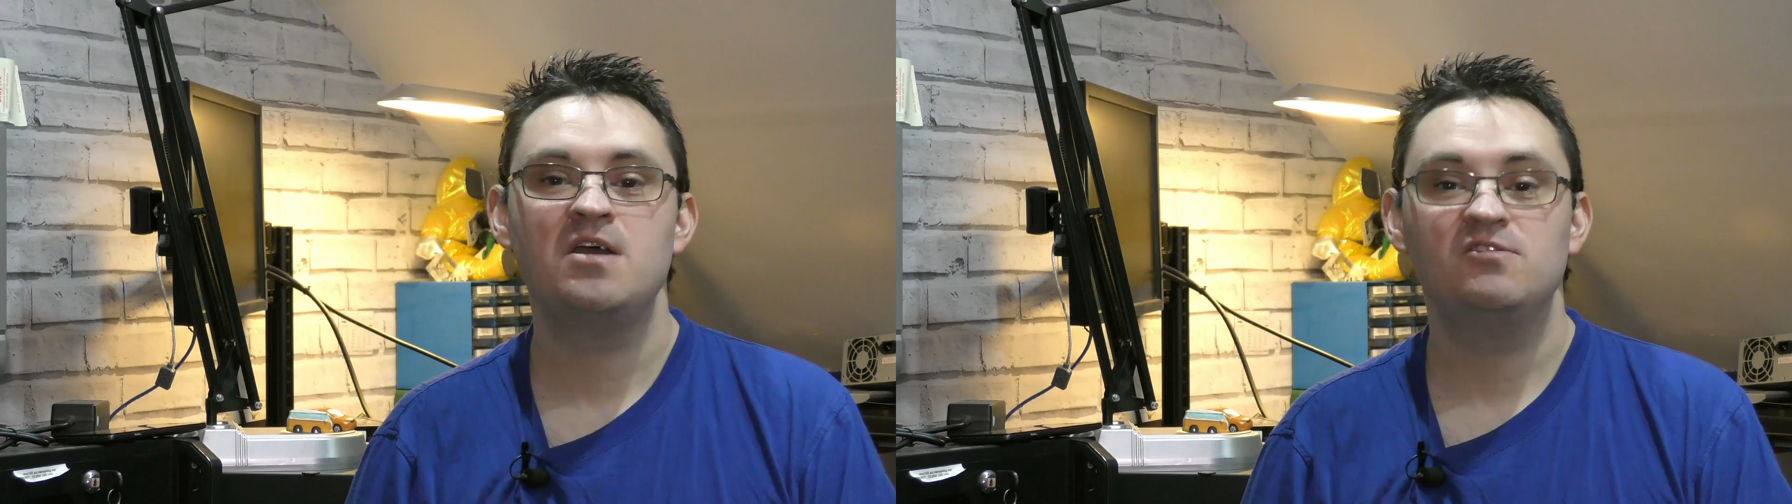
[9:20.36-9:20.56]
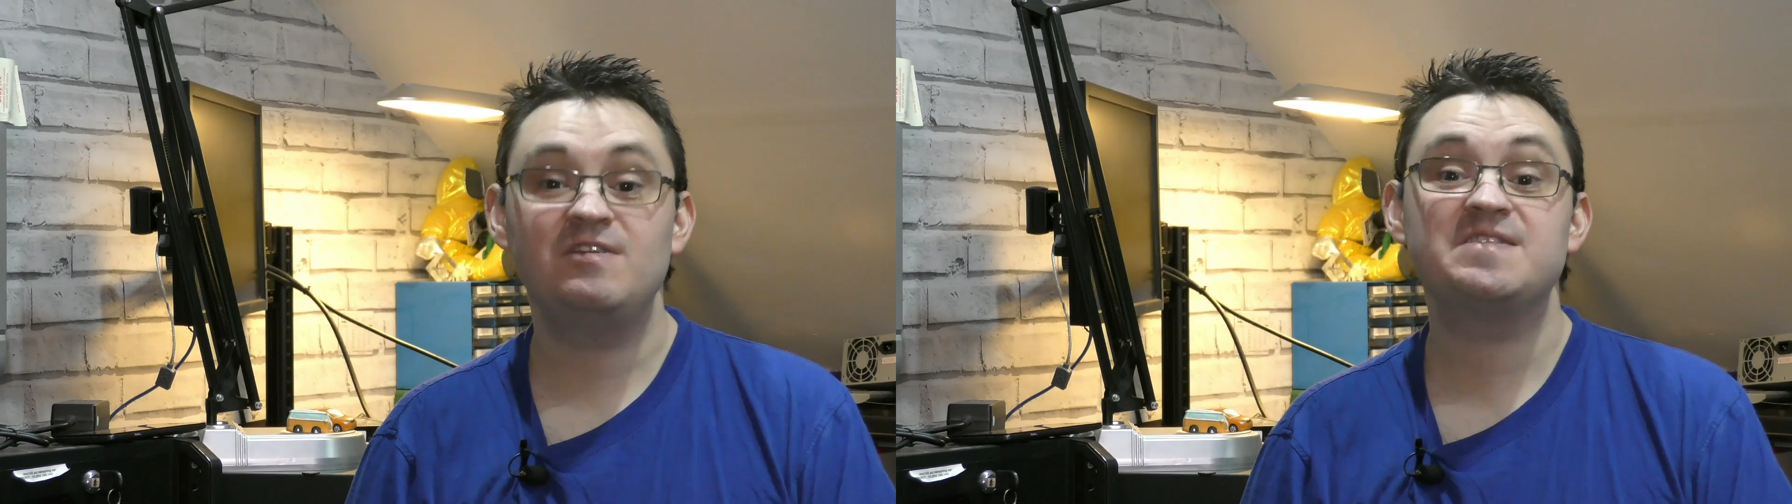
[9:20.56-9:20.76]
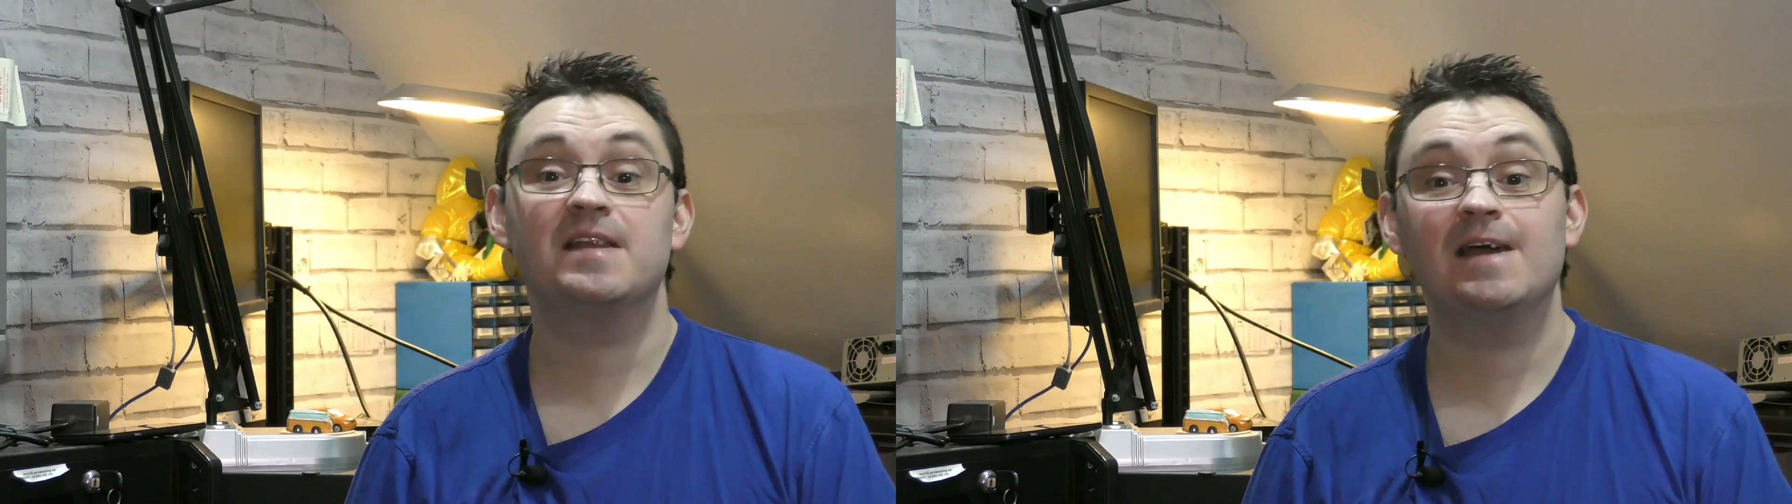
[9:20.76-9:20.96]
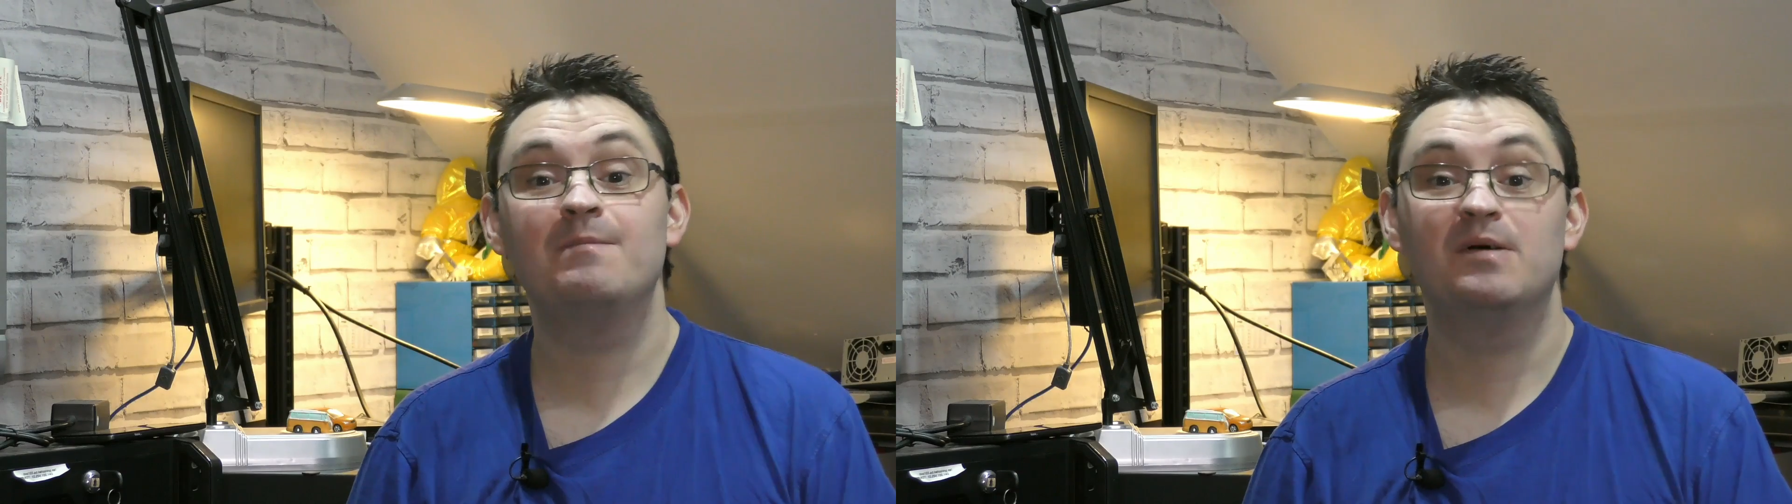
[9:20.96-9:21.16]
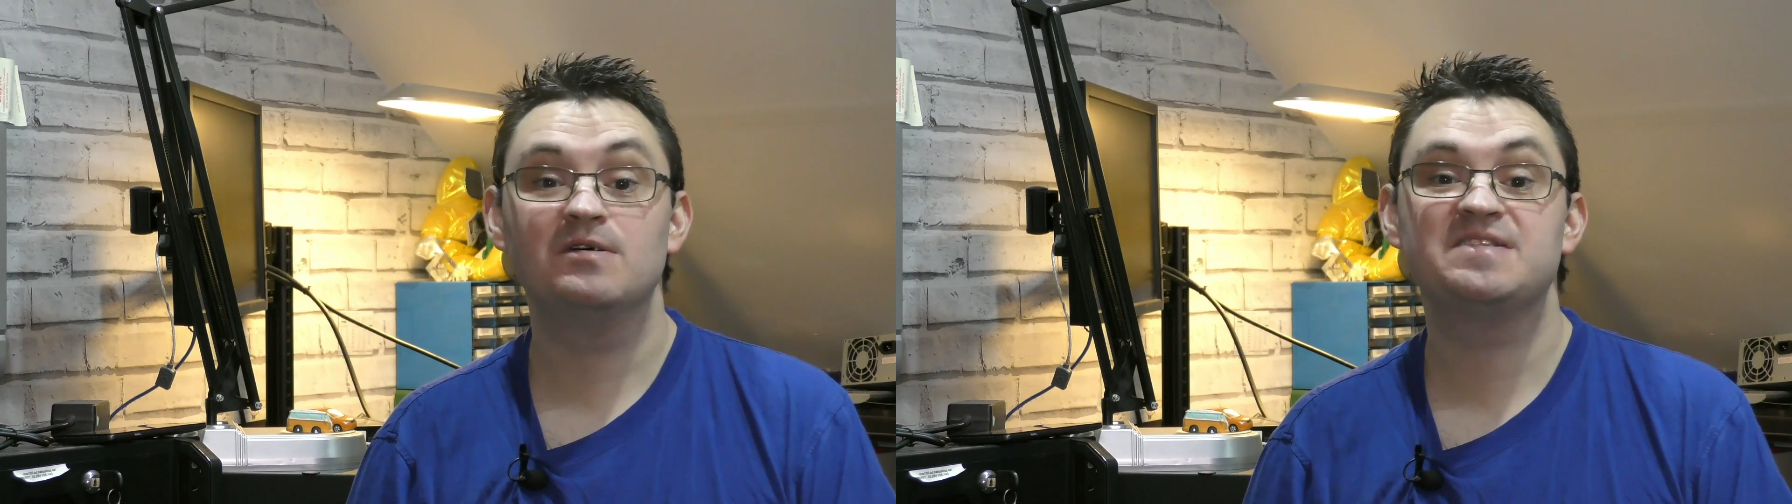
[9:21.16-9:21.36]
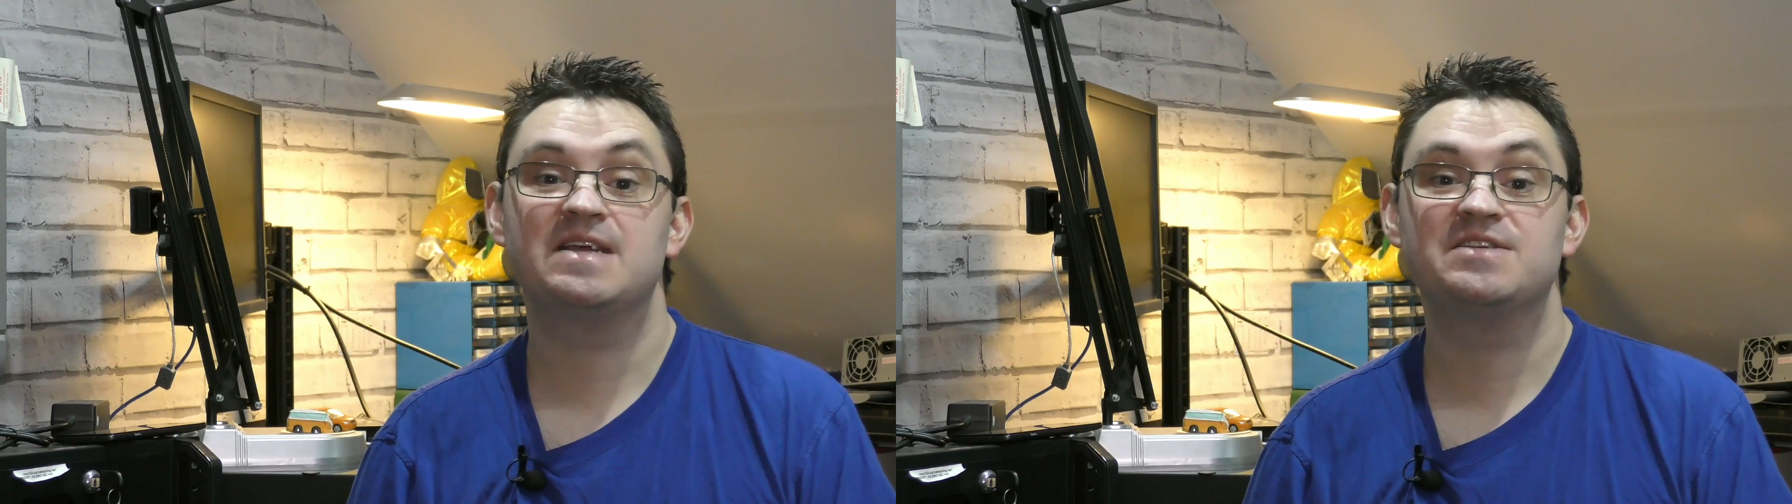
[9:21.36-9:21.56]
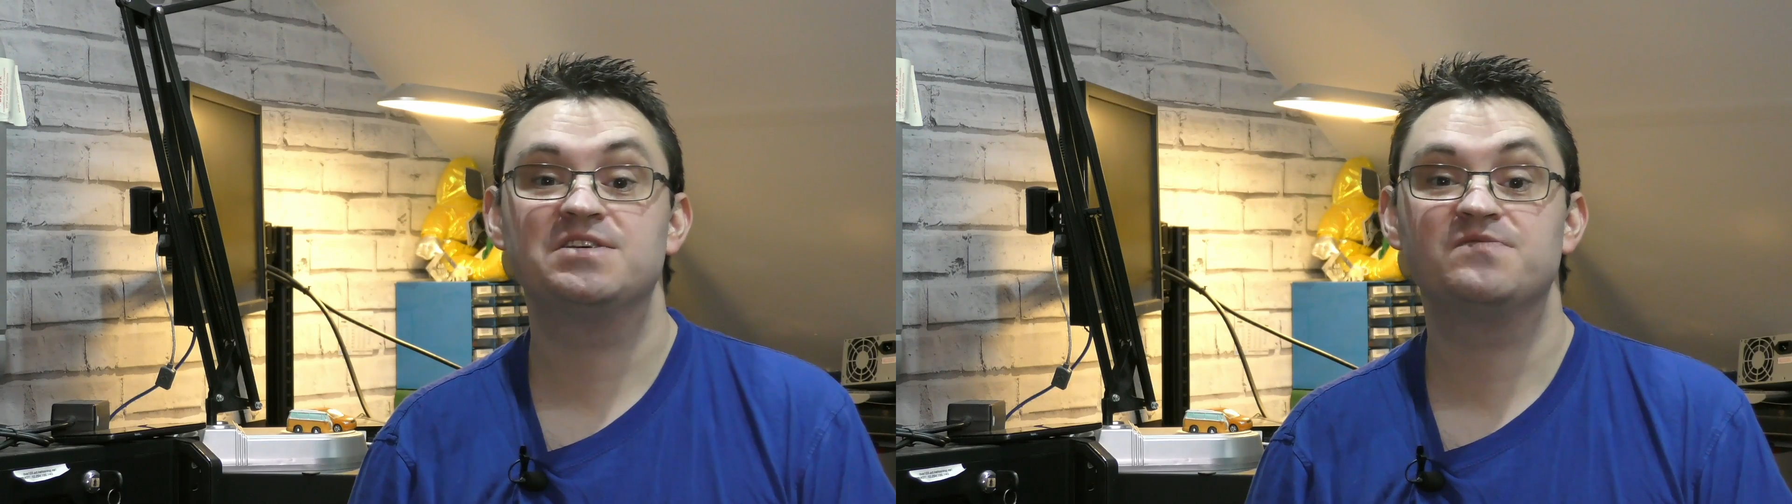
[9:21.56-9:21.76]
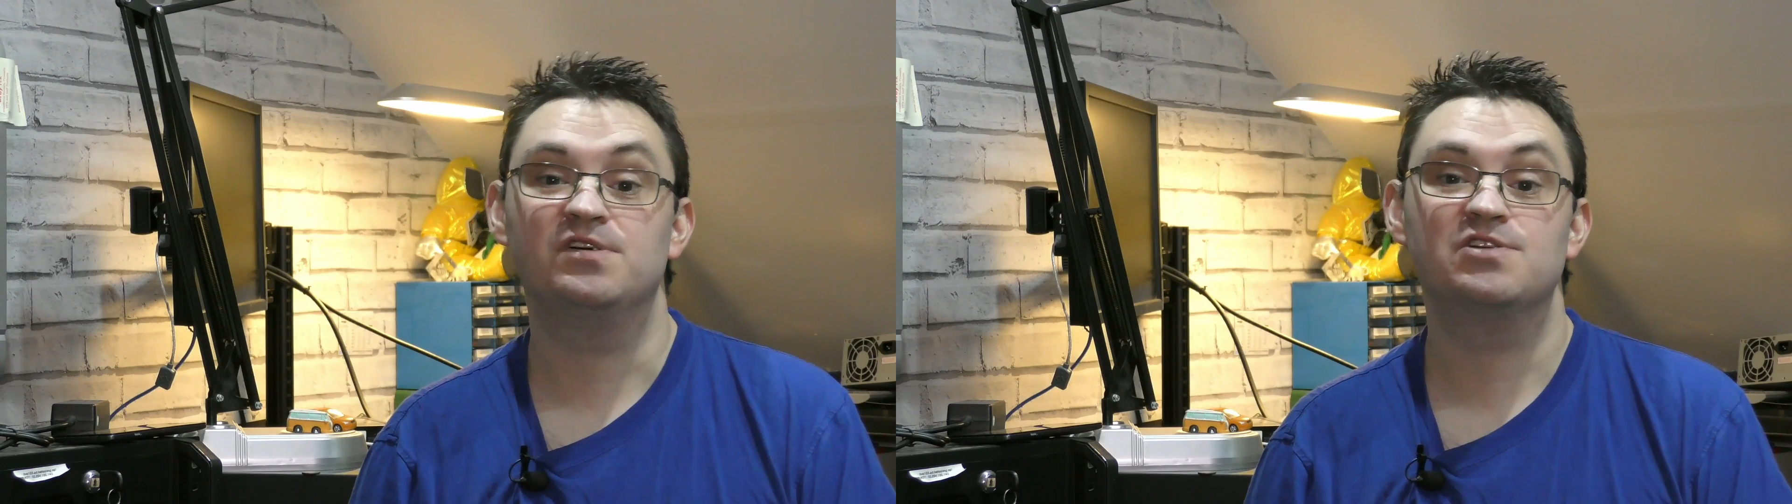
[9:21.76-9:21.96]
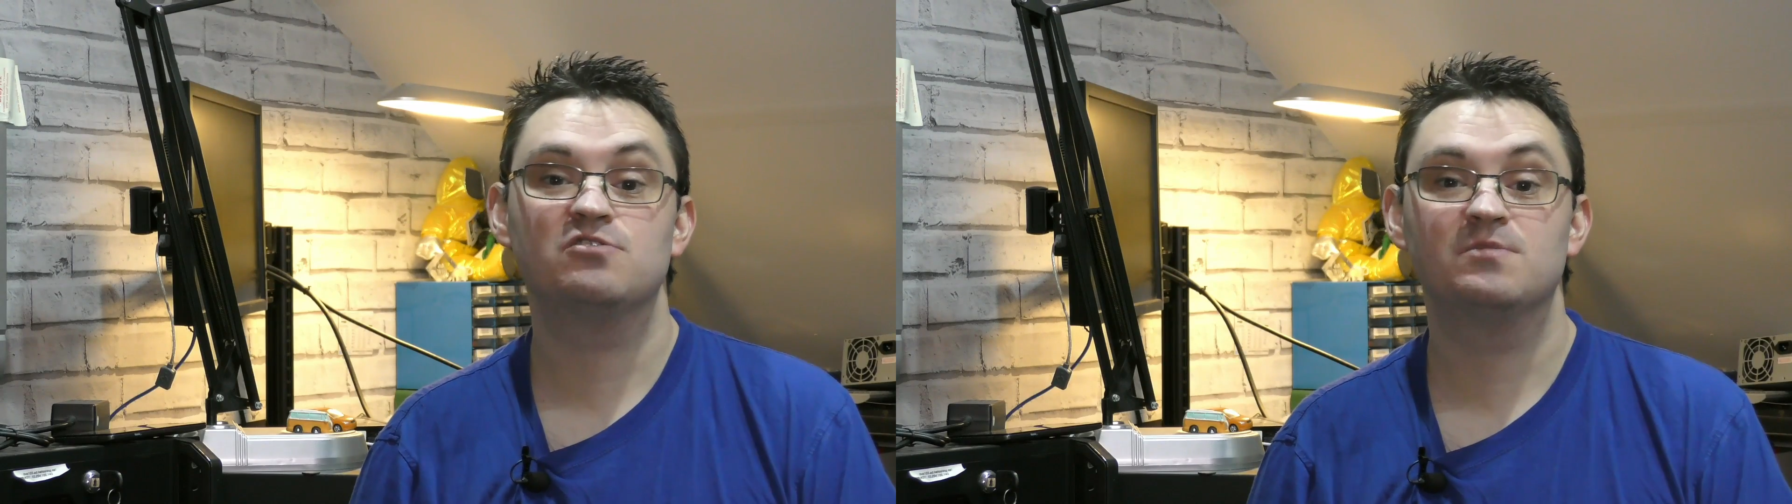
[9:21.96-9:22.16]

Recently I built a CentOS virtual